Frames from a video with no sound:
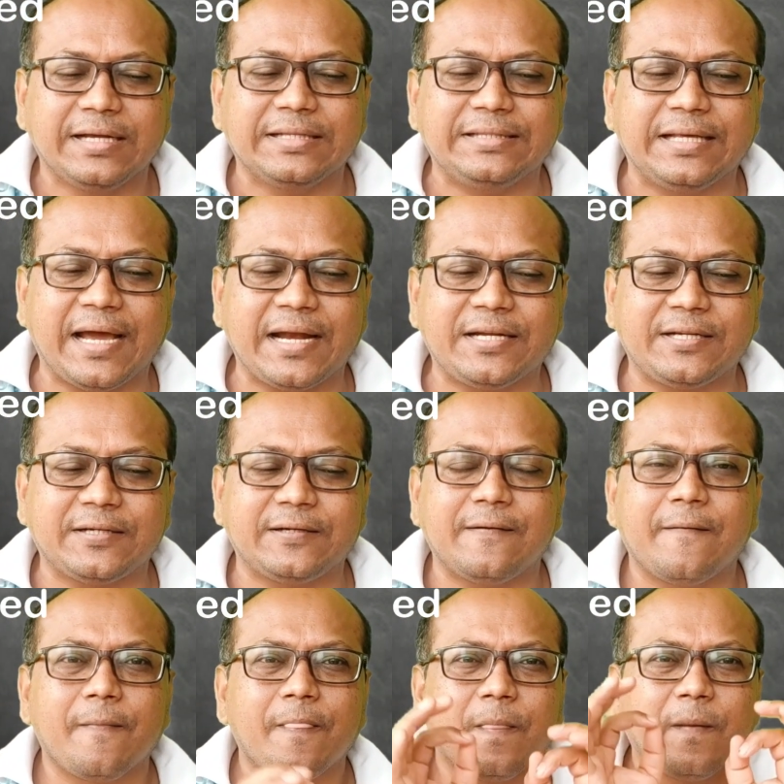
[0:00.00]
that
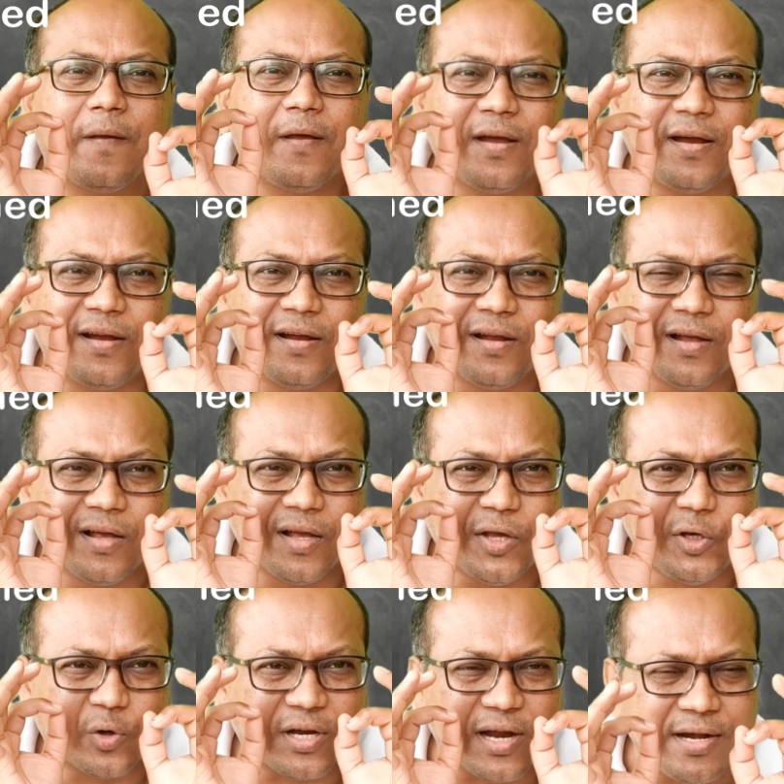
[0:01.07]

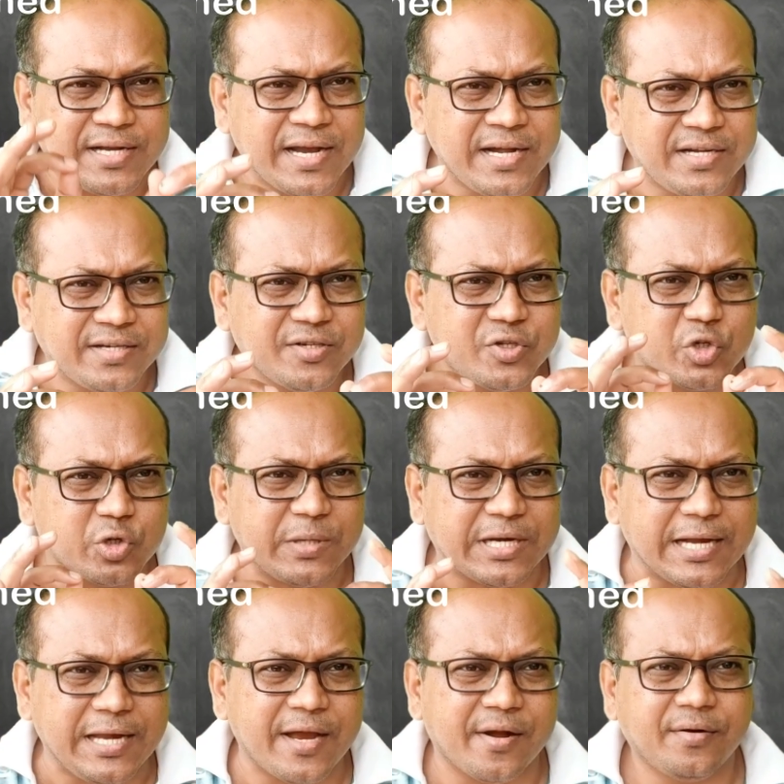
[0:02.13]
your content should be
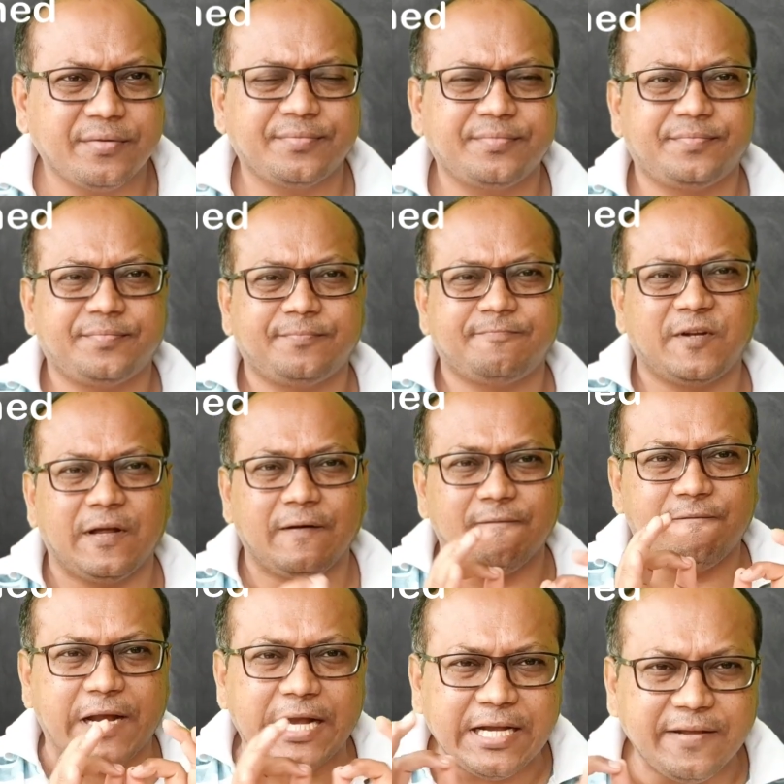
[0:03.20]
clear,
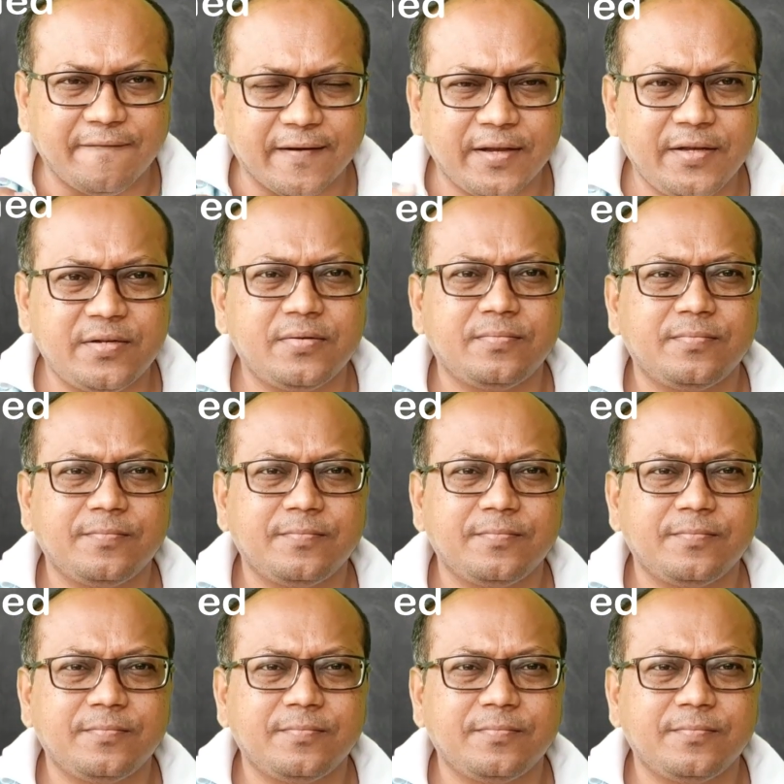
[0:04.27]
well defined,